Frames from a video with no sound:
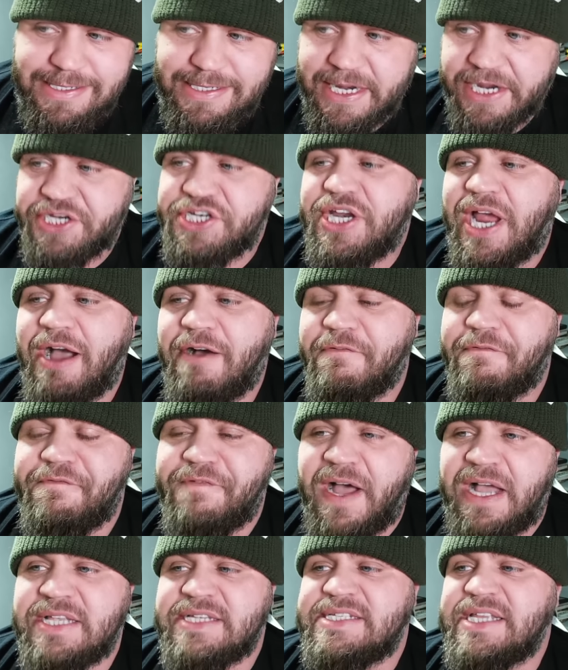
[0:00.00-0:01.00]
dish out
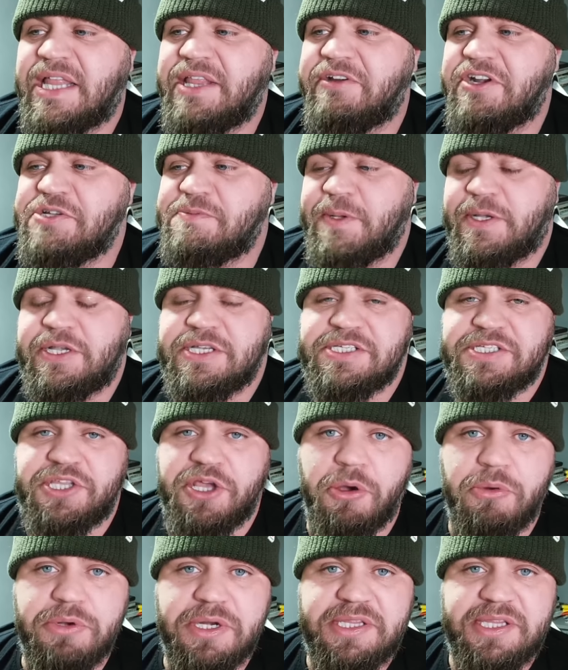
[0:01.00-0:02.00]
fat salaries because it's
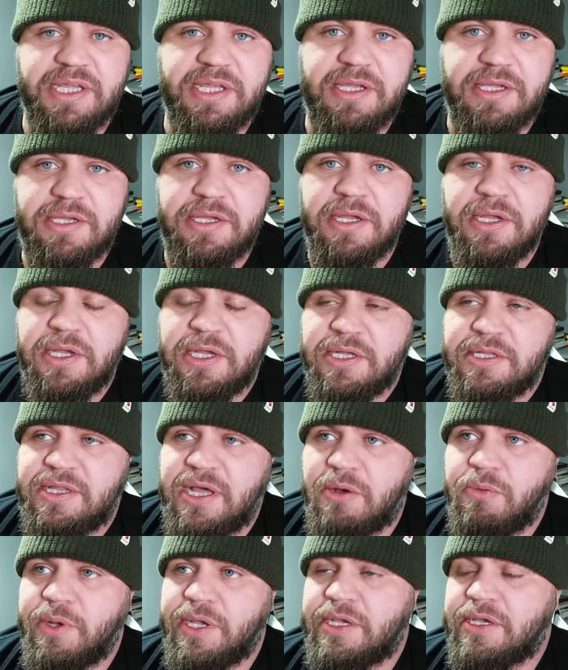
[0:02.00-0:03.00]
the only thing
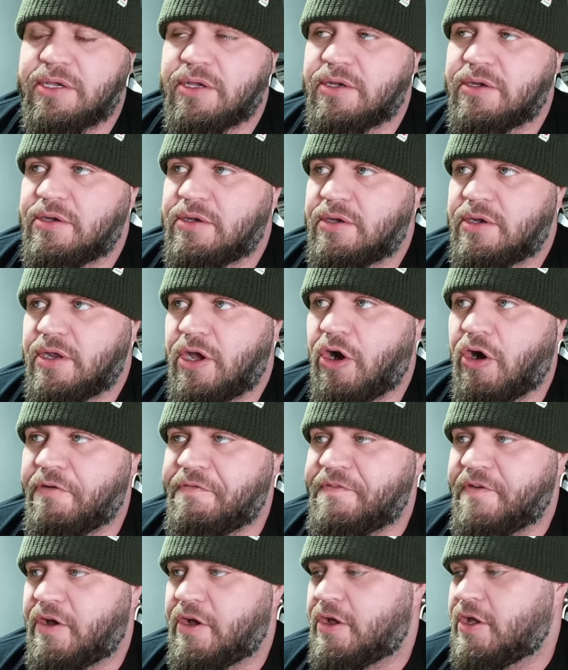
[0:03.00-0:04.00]
that we can
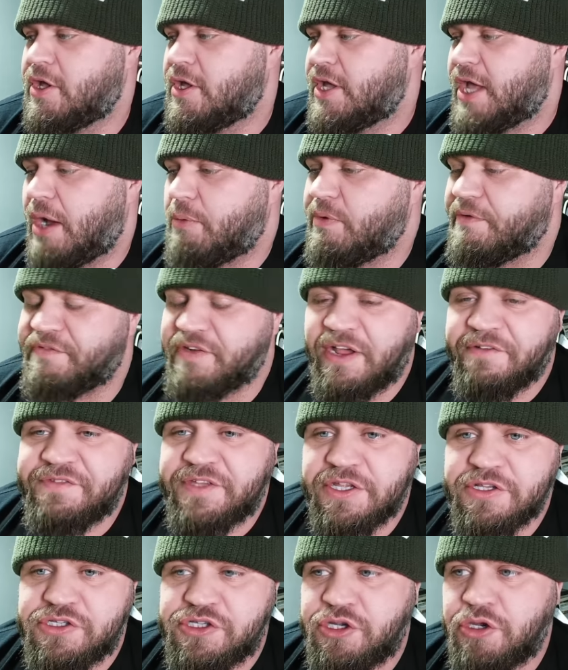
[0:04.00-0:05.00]
offer and we've left
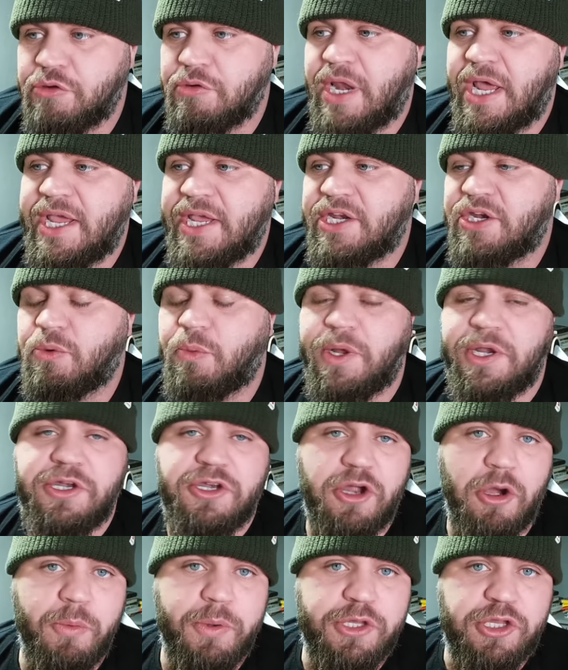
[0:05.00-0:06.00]
it too late in the
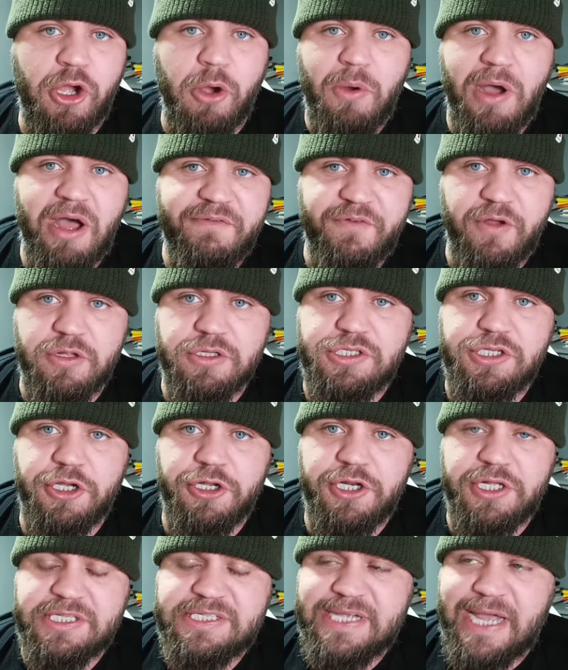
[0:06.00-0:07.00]
window we don't have
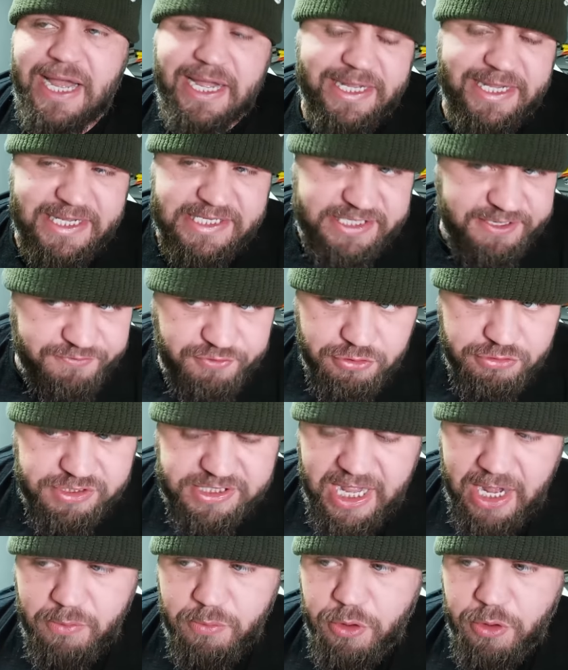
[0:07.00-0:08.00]
alternate targets if you start